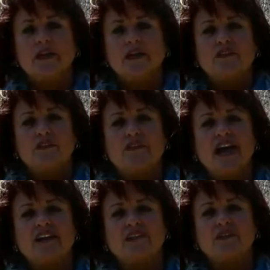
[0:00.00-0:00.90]
For the
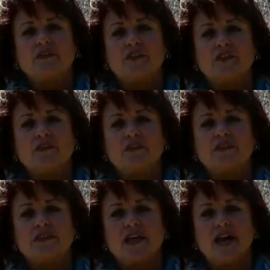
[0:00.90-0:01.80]
past several
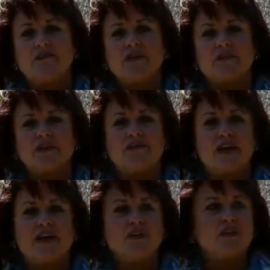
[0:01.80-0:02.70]
years, I've been
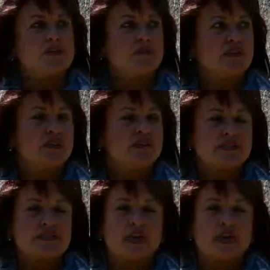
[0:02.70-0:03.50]
refining those beliefs